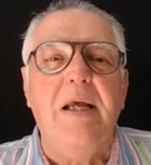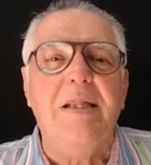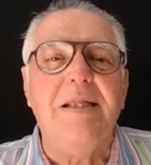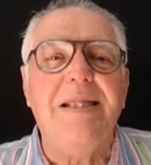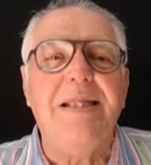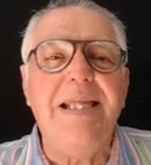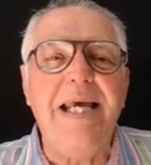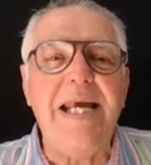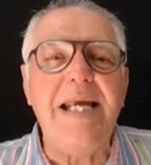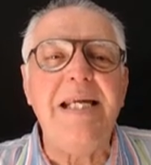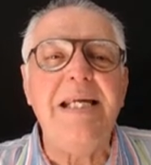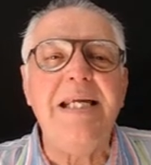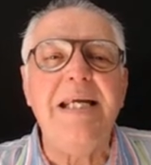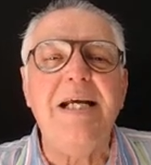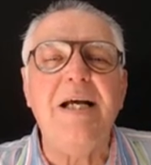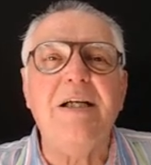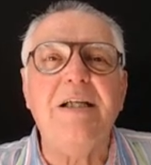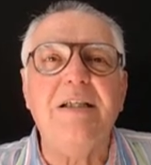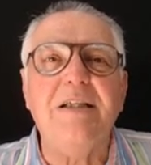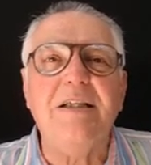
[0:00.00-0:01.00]
Then
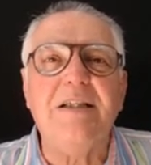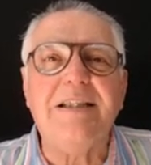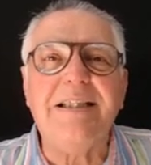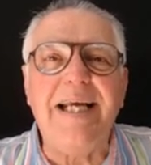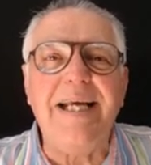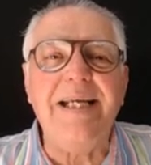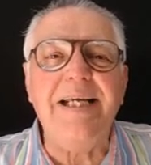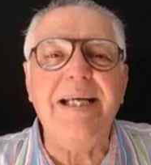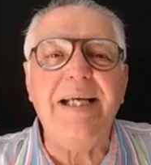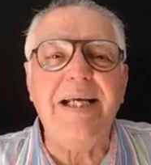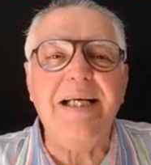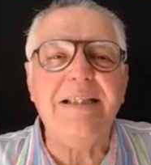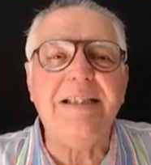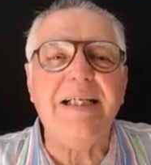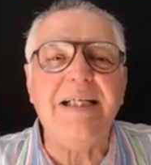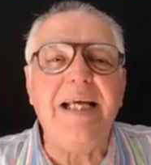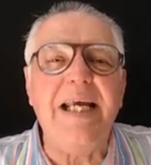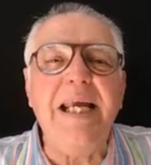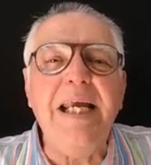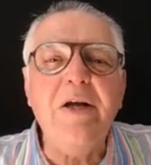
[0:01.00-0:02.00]
uh, ten
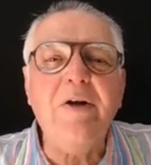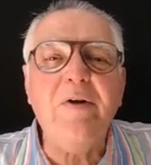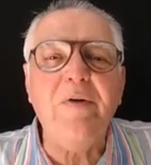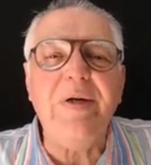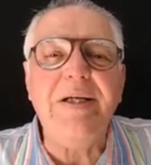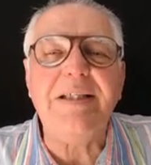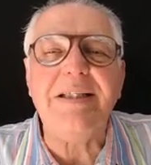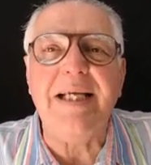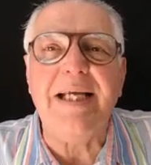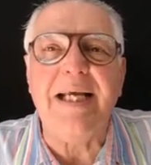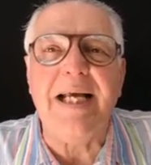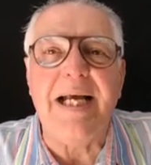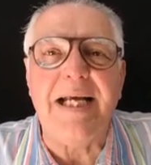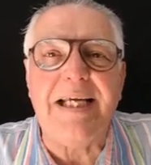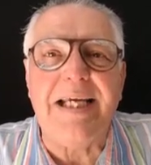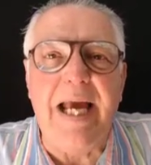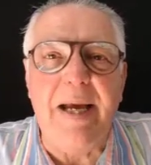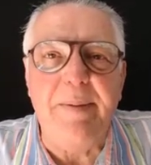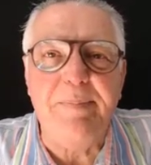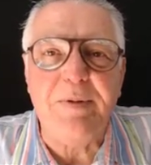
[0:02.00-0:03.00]
is increasing
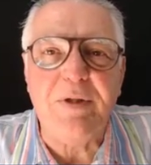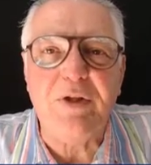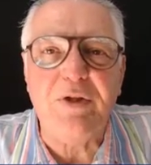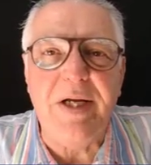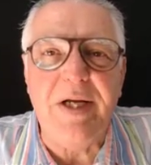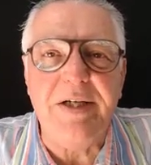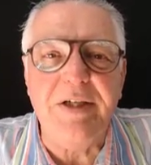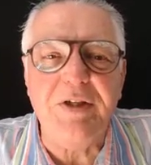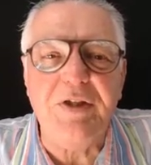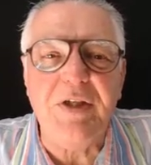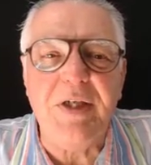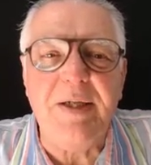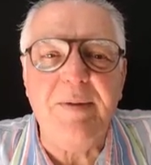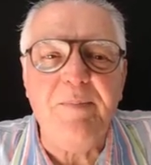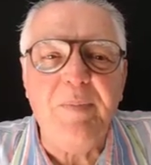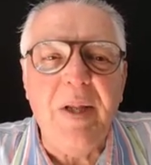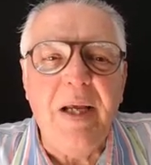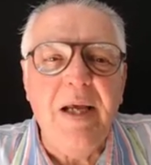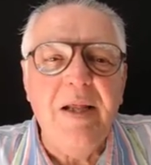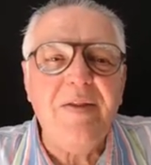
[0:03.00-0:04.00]
gap strategy.
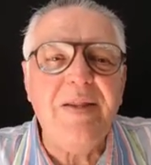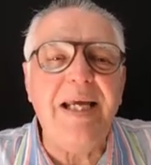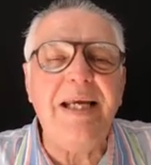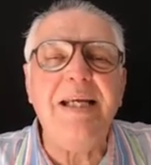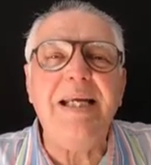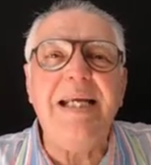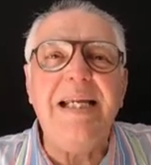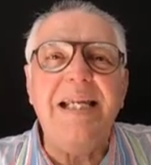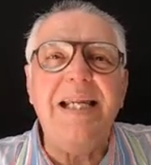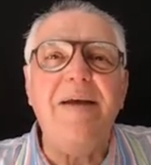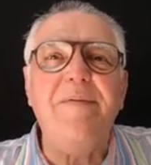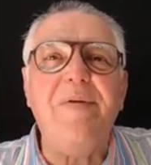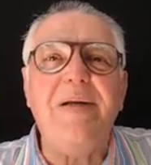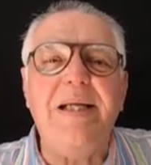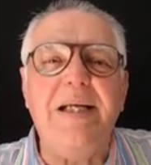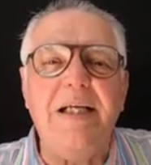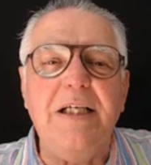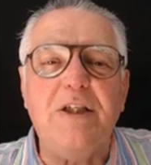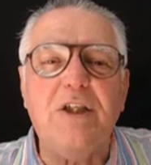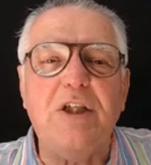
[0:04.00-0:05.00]
Then eleven
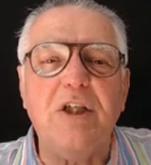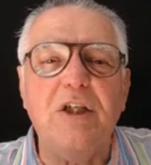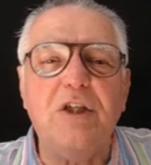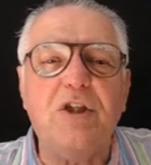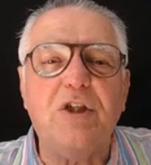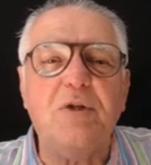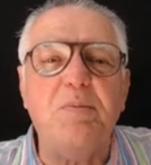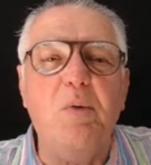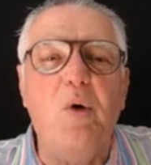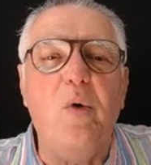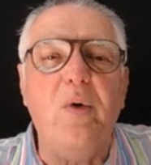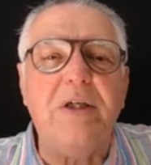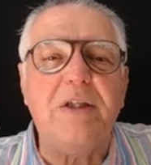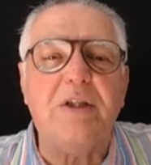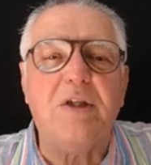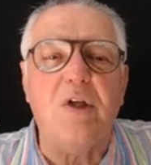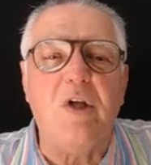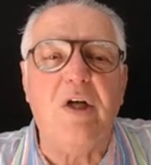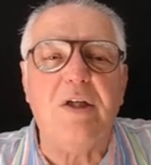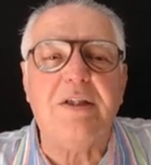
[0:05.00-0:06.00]
is
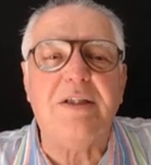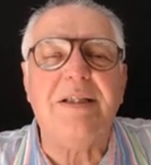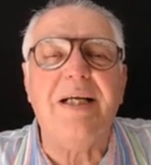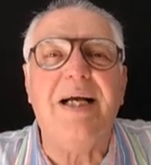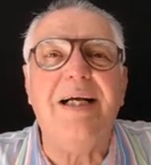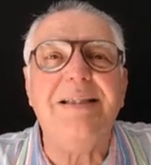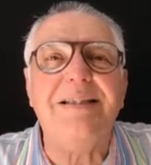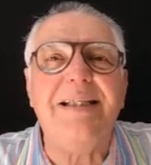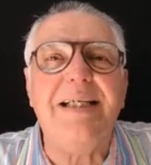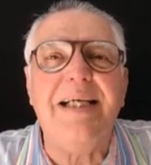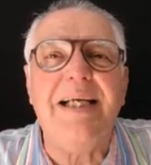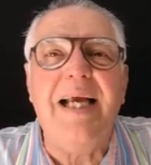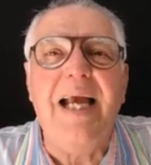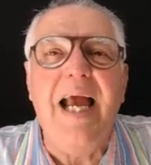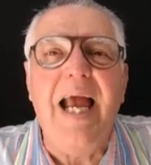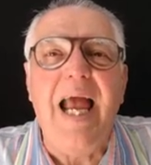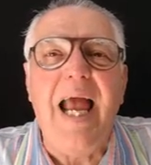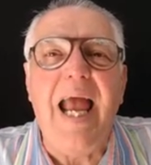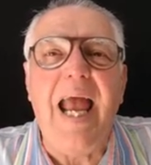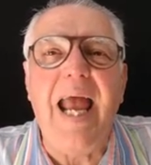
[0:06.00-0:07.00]
smallest lot sizing.
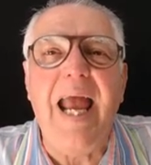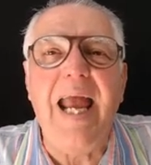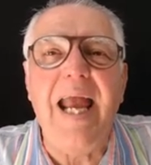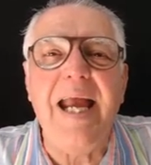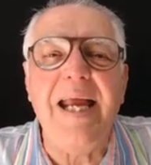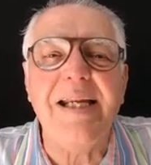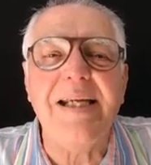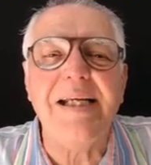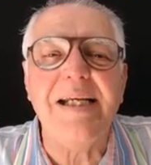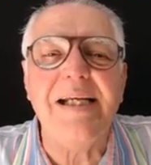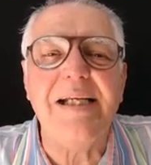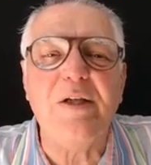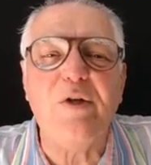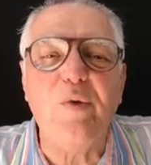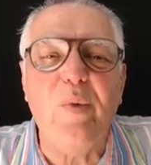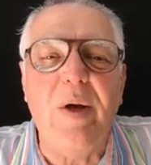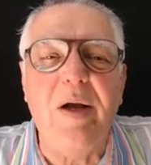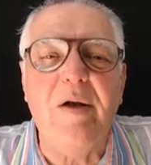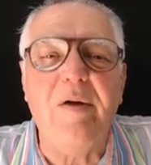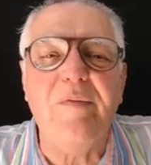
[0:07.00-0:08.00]
And
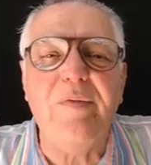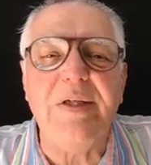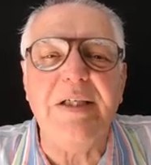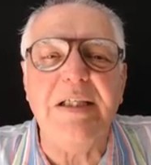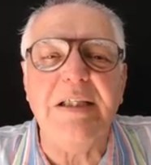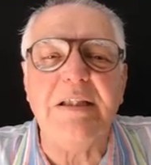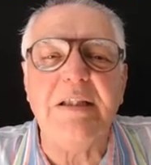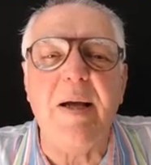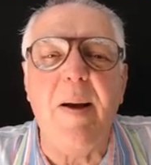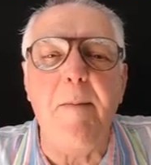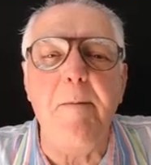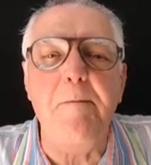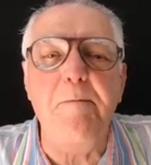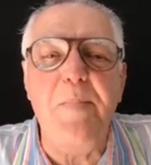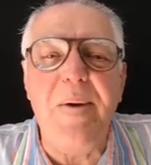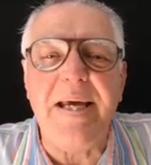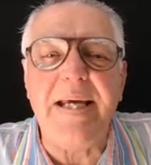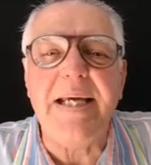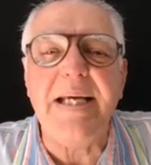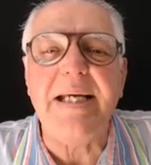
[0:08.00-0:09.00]
twelve is
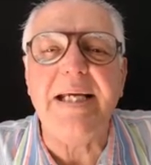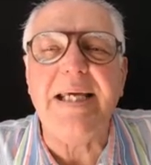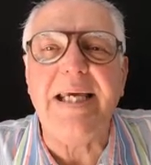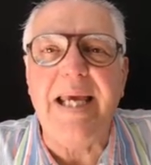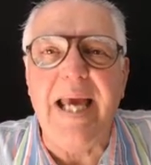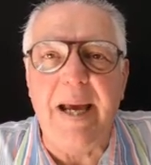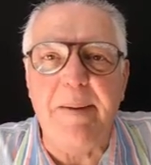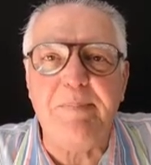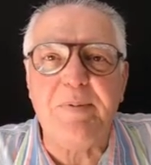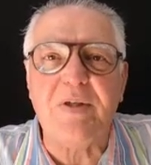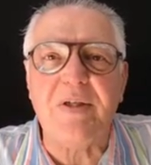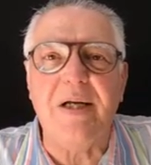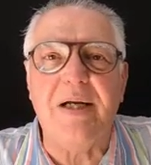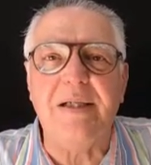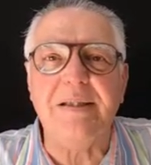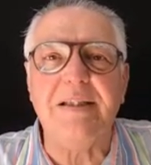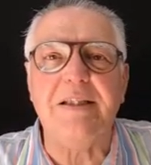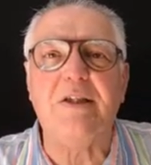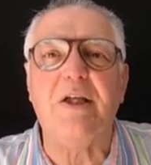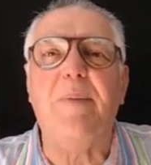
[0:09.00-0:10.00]
big gap
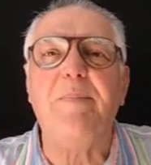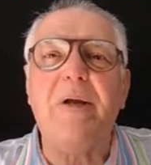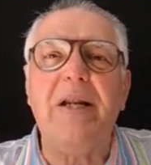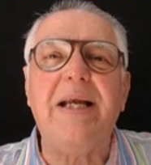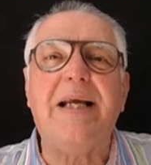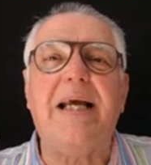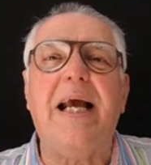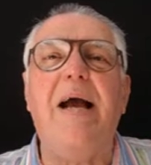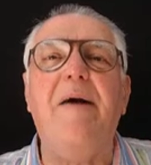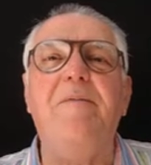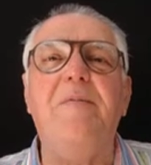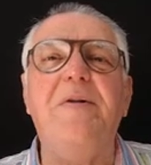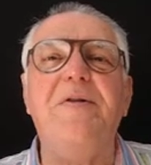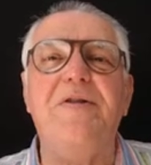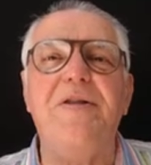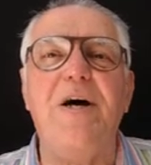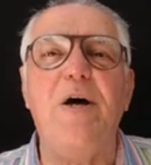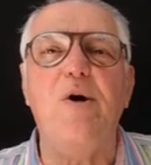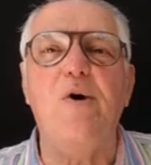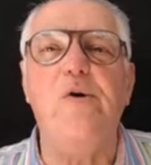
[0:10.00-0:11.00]
sizing. So I'm going to cover
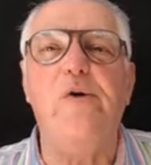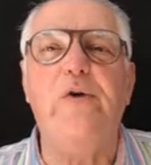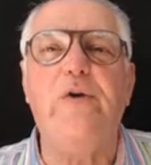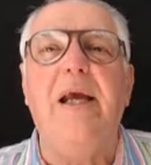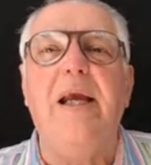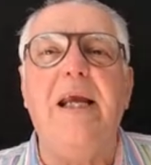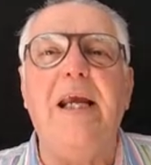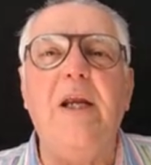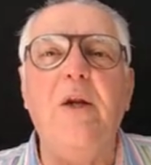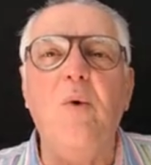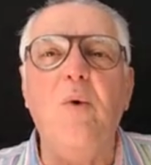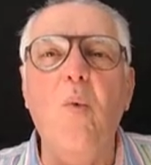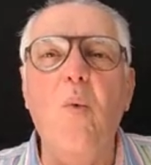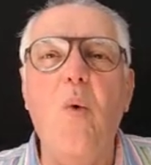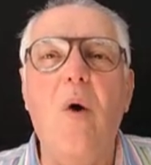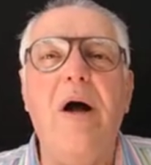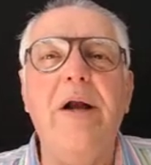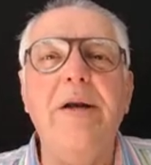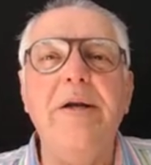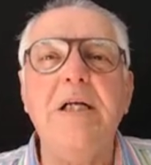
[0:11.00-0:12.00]
those in
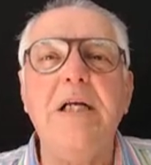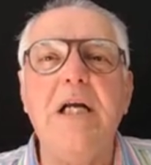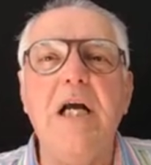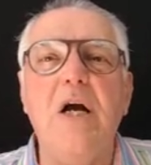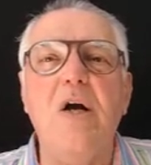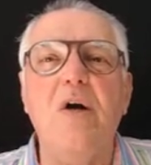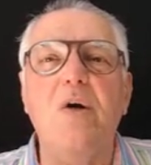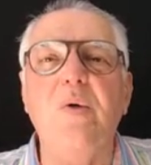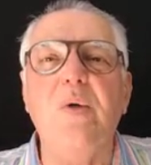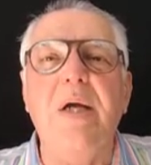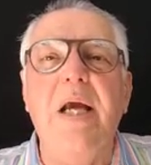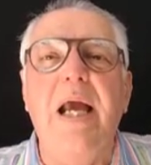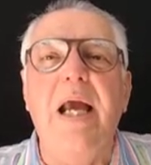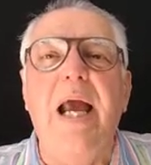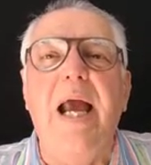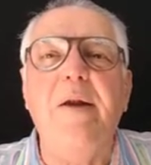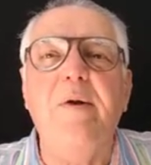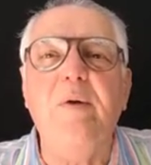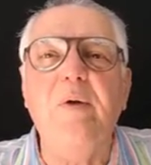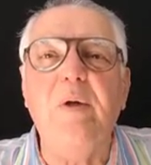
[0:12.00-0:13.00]
one go,
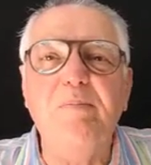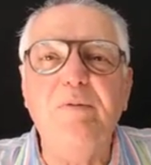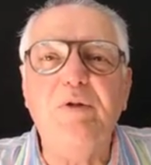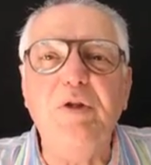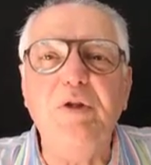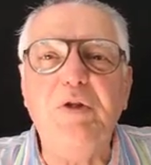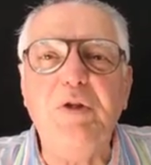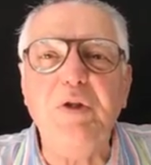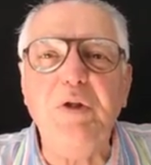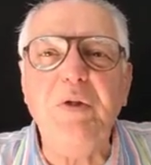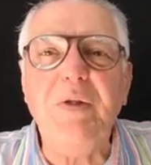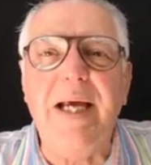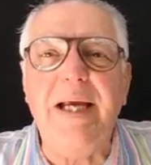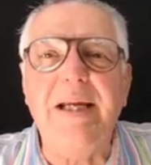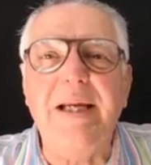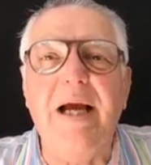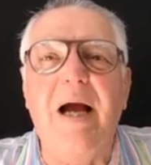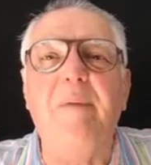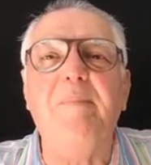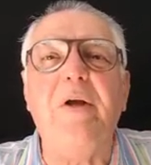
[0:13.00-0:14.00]
and to do
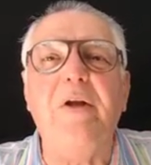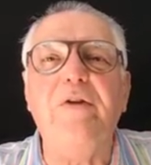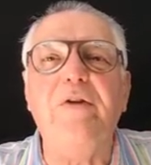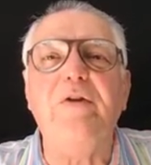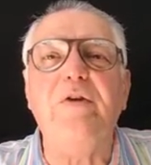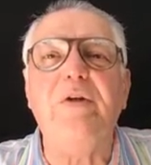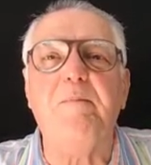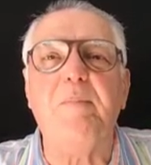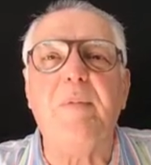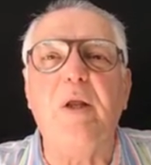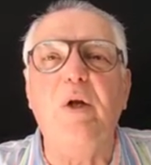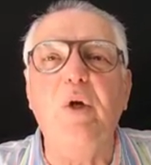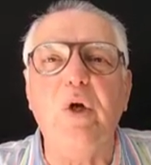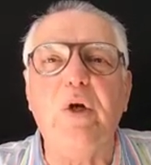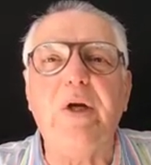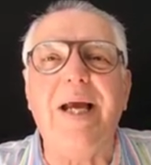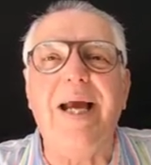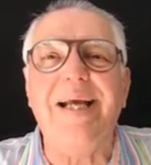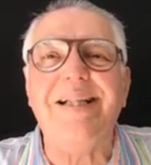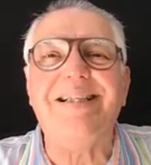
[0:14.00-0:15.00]
that I'm going to
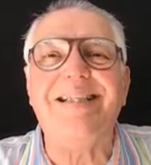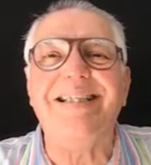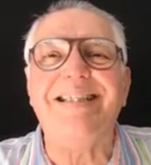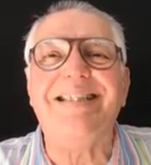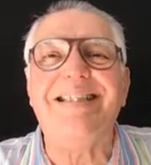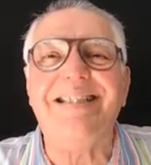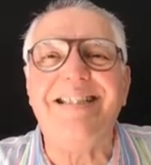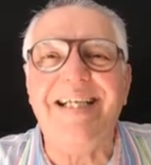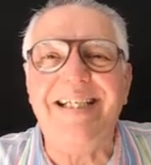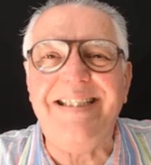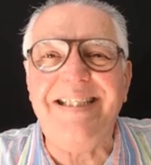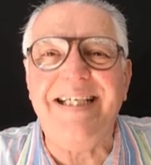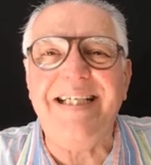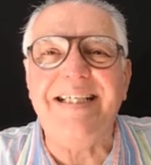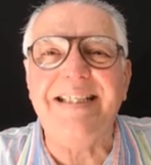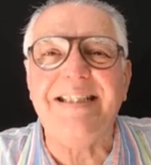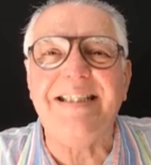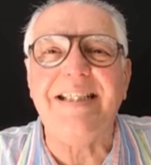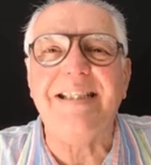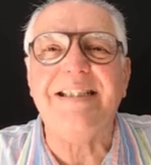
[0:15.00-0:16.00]
look at the
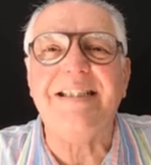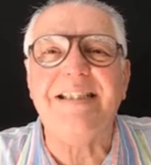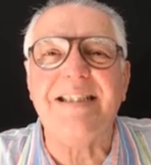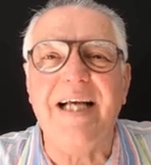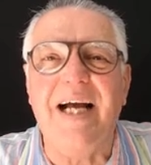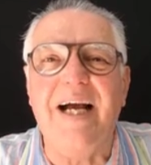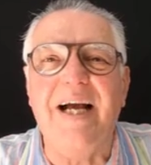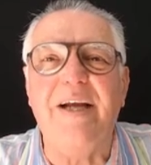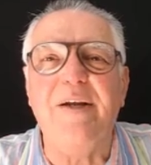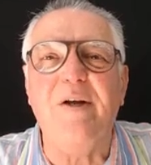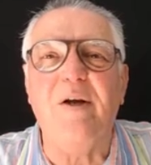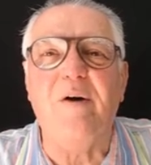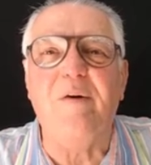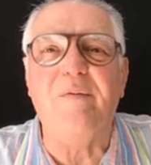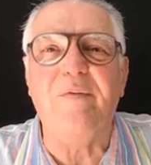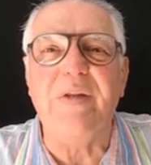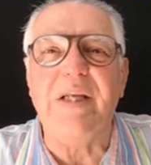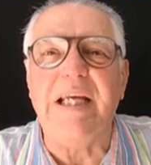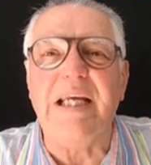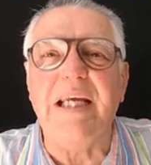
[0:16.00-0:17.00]
settings side
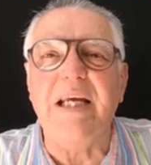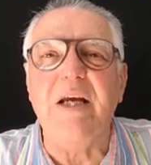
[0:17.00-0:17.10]
of the